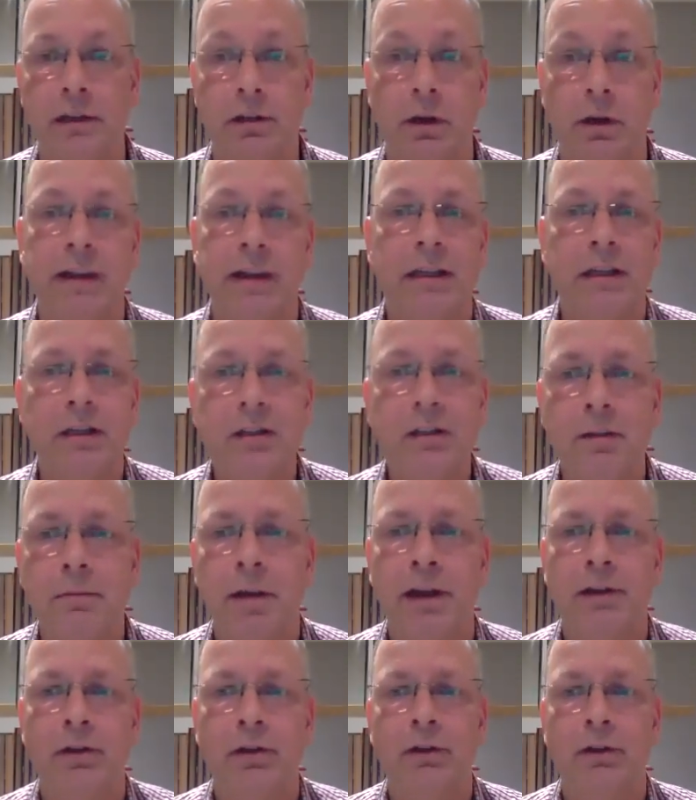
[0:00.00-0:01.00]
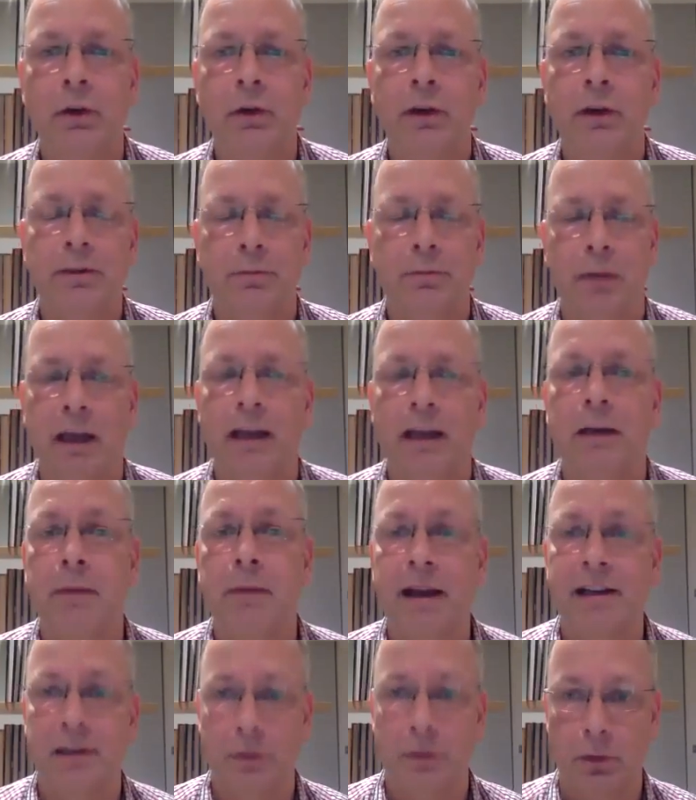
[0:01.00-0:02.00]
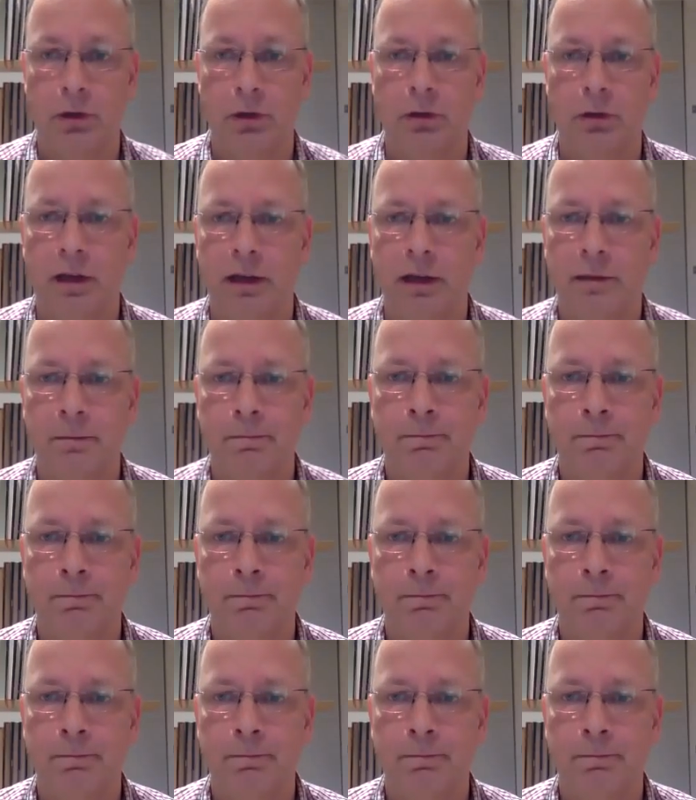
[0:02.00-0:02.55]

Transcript: So it's just a matter of you explaining better what you did.